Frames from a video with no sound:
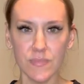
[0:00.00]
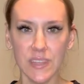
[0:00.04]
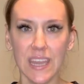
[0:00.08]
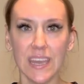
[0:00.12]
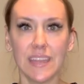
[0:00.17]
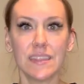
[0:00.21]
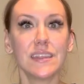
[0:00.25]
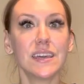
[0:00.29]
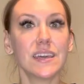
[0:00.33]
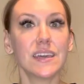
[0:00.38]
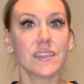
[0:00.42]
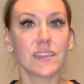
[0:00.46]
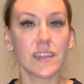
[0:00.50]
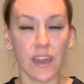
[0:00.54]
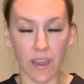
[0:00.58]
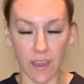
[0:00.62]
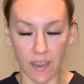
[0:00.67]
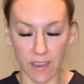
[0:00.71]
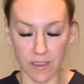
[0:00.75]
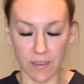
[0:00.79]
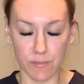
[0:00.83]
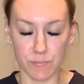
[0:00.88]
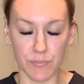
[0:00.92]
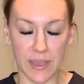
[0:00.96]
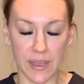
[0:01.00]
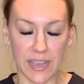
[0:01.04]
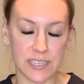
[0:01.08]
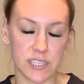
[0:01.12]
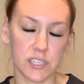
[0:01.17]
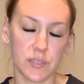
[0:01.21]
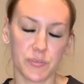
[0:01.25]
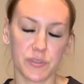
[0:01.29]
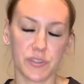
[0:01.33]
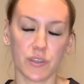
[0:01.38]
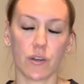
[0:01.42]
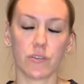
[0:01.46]
And then um, back to
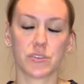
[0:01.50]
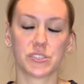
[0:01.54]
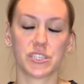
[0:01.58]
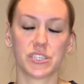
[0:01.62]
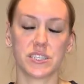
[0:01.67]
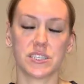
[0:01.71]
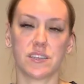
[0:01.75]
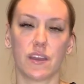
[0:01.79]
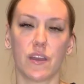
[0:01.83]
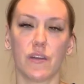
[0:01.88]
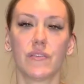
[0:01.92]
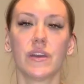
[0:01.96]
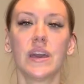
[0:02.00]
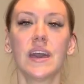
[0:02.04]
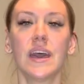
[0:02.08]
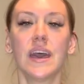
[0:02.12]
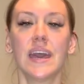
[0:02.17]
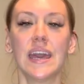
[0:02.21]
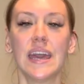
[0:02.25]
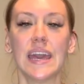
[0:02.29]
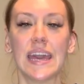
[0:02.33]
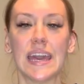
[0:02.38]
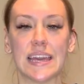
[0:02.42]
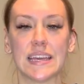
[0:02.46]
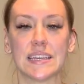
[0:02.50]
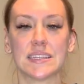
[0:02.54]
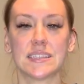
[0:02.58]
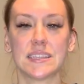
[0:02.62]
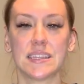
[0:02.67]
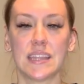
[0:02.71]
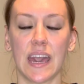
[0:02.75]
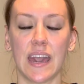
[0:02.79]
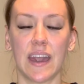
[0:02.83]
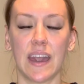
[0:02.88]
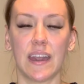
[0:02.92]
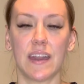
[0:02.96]
the pathology stuff is
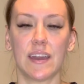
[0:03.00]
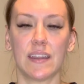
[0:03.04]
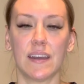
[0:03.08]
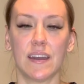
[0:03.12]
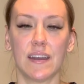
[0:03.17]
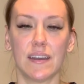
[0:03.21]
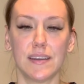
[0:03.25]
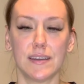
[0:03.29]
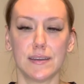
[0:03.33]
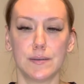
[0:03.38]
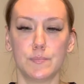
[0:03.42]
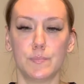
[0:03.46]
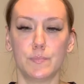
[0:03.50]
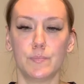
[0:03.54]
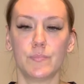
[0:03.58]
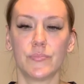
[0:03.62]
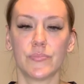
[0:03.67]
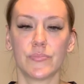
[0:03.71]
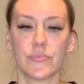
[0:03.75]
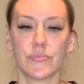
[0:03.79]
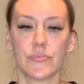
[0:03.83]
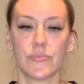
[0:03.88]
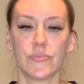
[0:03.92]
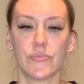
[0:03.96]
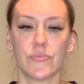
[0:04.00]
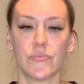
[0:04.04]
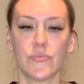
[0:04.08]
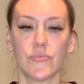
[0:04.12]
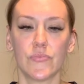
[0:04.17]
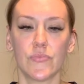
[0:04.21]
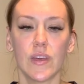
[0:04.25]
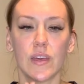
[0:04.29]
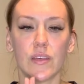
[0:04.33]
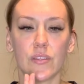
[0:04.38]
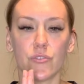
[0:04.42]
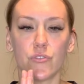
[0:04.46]
that um,
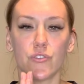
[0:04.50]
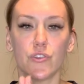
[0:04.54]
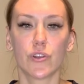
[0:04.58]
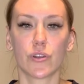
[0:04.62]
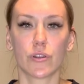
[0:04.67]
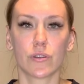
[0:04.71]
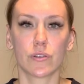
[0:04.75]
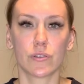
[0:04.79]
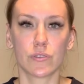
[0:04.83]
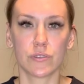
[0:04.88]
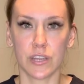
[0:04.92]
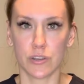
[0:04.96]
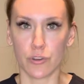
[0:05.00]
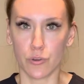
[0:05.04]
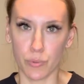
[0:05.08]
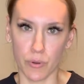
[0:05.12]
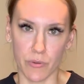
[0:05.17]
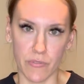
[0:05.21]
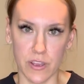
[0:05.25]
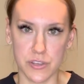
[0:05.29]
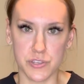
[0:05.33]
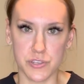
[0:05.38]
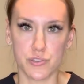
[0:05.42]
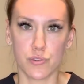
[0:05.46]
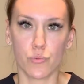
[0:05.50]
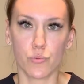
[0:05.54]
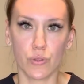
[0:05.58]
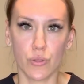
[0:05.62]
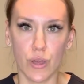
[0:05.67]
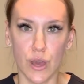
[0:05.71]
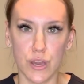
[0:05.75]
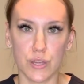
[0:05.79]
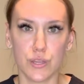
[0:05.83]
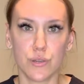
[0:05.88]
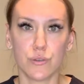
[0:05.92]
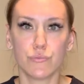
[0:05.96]
your dental professional will
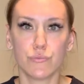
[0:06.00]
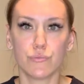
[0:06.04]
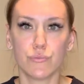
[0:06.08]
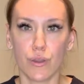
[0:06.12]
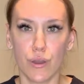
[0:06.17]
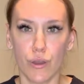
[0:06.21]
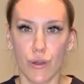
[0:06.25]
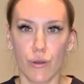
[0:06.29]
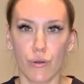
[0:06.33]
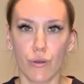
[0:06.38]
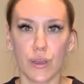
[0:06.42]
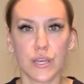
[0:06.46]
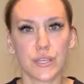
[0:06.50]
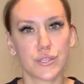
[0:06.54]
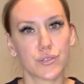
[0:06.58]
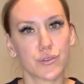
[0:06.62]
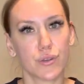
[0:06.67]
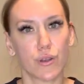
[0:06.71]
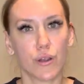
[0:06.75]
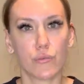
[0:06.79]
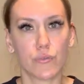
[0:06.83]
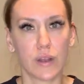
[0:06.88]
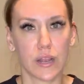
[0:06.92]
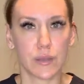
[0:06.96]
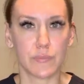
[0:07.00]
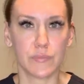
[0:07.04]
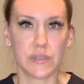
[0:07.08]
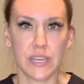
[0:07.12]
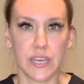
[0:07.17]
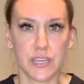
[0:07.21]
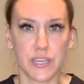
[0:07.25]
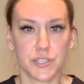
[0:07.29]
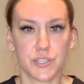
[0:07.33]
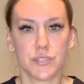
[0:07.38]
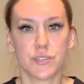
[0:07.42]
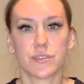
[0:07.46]
let you know his or her
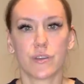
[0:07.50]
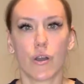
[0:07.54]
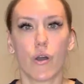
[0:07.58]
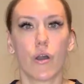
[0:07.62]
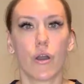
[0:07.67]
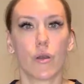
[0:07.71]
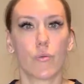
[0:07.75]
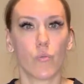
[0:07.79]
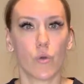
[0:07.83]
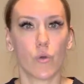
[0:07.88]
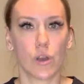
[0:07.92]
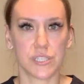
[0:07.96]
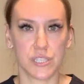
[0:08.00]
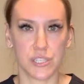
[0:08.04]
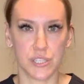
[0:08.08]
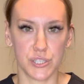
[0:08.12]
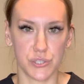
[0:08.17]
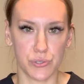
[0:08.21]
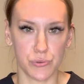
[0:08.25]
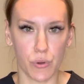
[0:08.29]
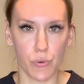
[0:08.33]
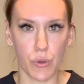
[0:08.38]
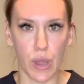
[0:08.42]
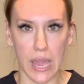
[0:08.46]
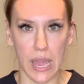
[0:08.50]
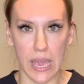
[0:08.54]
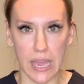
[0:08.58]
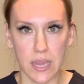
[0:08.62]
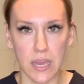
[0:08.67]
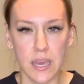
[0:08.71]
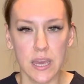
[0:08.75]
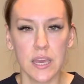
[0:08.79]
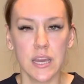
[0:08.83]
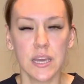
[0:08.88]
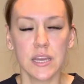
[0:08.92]
recommendations on what to do, okay?